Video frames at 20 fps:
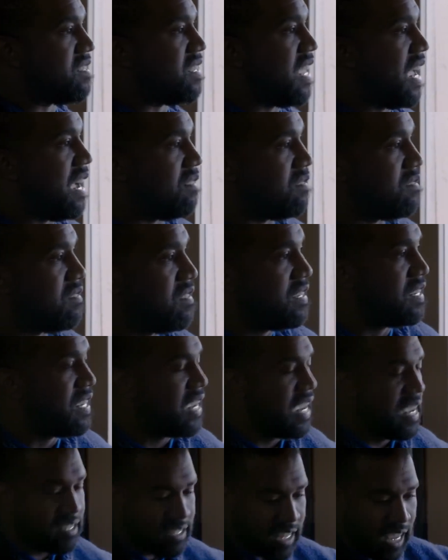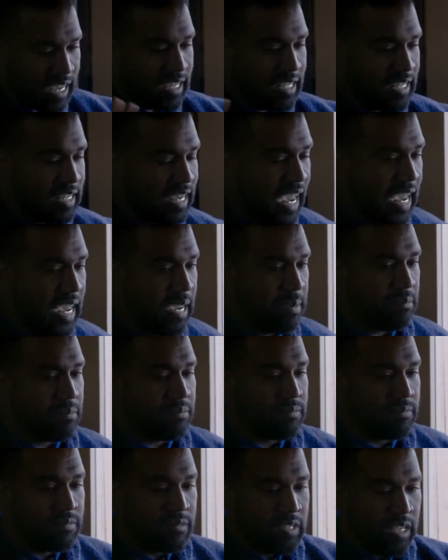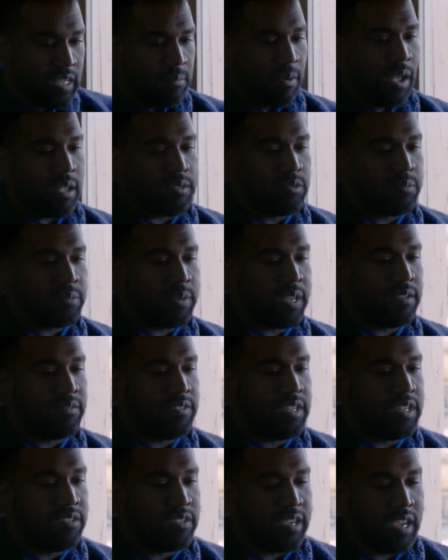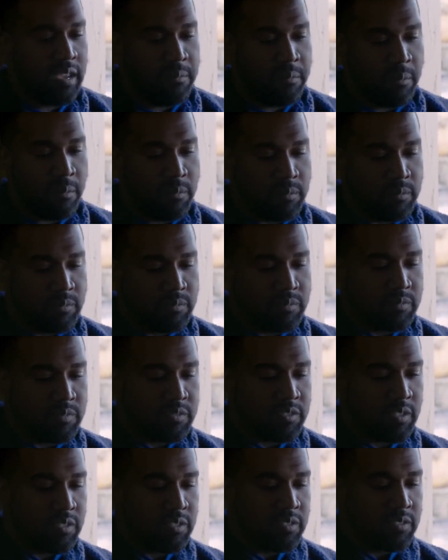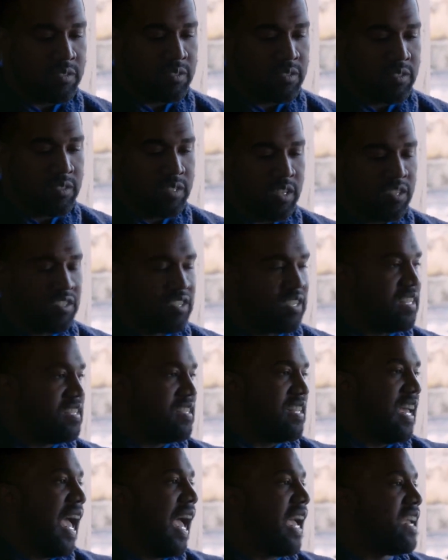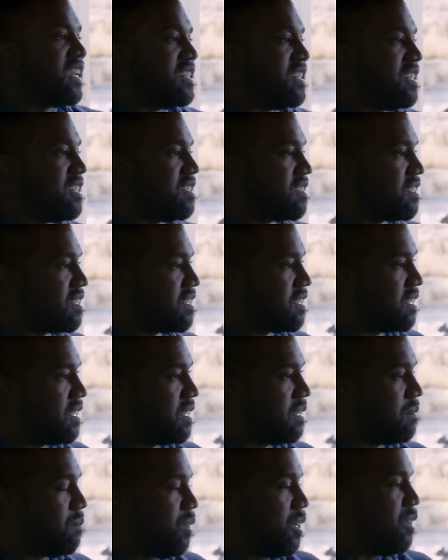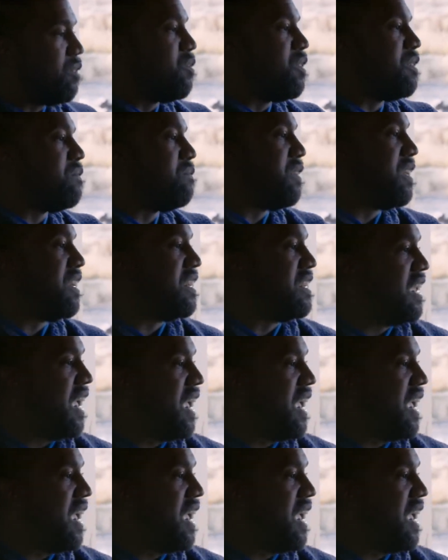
that's out. It's like a game. Think about it, you play a video game, there's an antagonist, but it wouldn't be a